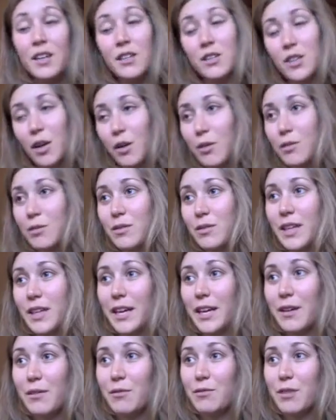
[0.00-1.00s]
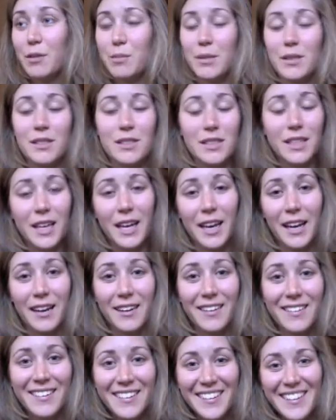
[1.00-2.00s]
Don't like rip his
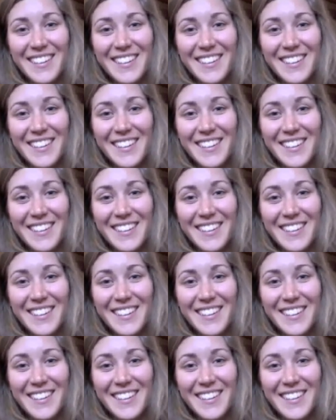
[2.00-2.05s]
skin